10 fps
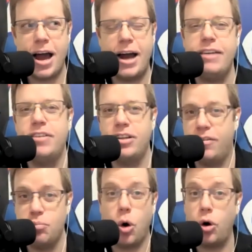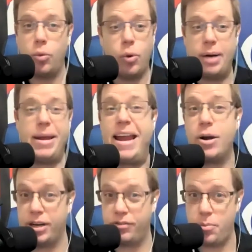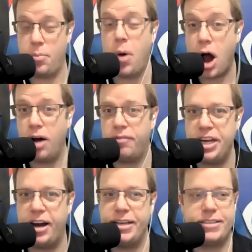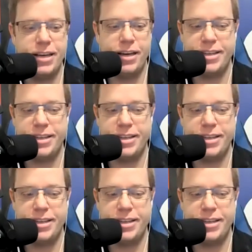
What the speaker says: I even love more what I'm hearing from off the ice.